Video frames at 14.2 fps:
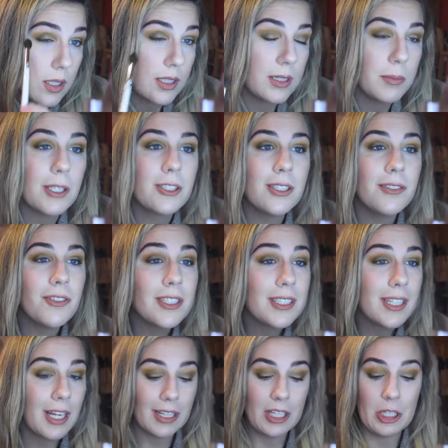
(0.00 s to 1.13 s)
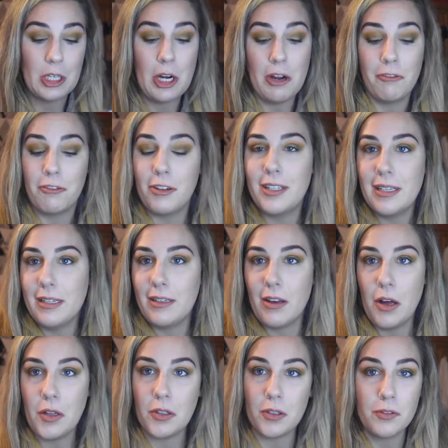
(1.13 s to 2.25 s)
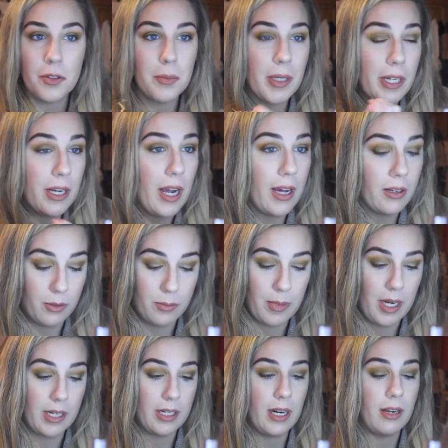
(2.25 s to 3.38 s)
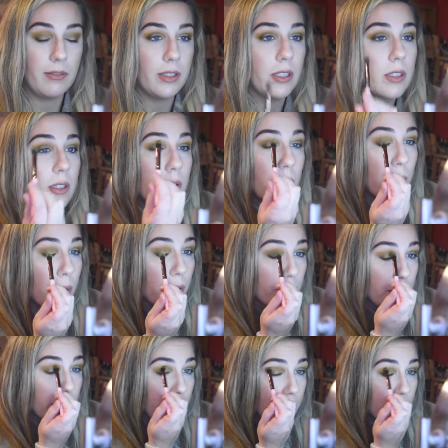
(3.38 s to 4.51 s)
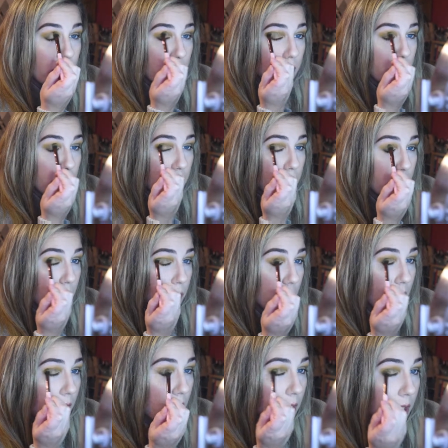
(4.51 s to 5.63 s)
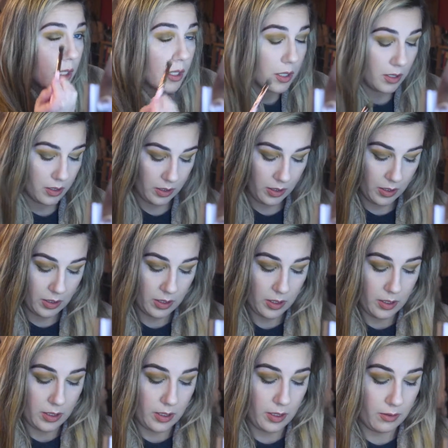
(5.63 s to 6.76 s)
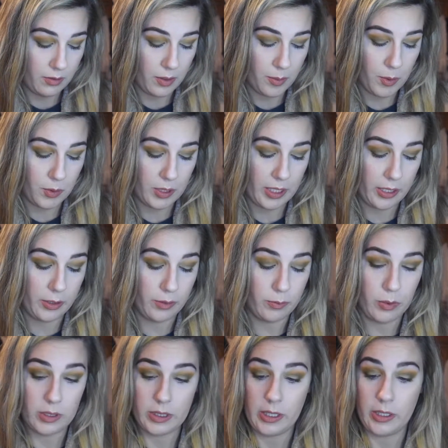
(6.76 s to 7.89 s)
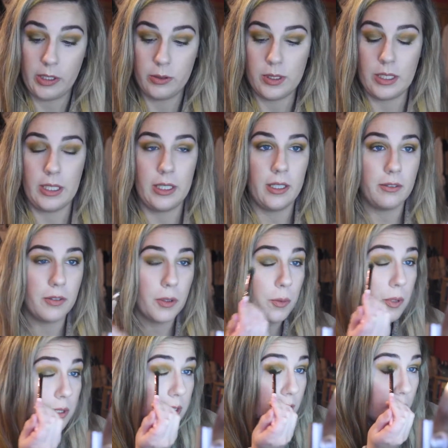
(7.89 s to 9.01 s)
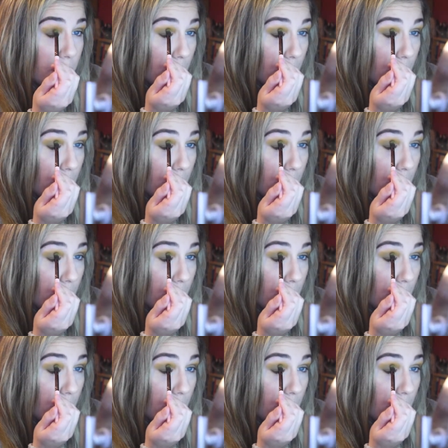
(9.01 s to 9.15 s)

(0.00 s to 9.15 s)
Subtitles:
Especially if it's not like an everyday color for me, I don't mind having to work with it a little bit more if I'm only really using it every once in a